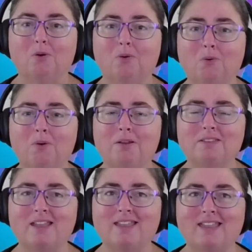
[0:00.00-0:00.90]
Or
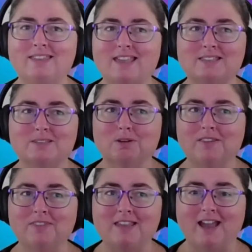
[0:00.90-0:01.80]
it's
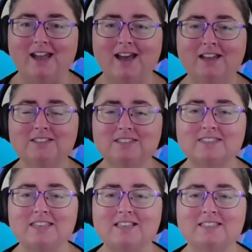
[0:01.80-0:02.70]
one of the
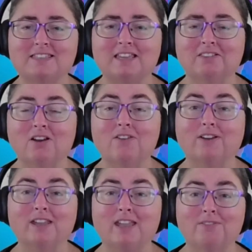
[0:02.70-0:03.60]
hardest things in
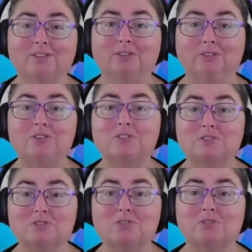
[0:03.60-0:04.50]
life I ever learned
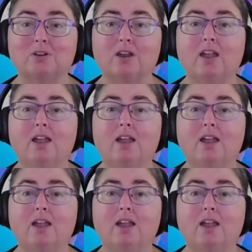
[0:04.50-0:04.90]
to do.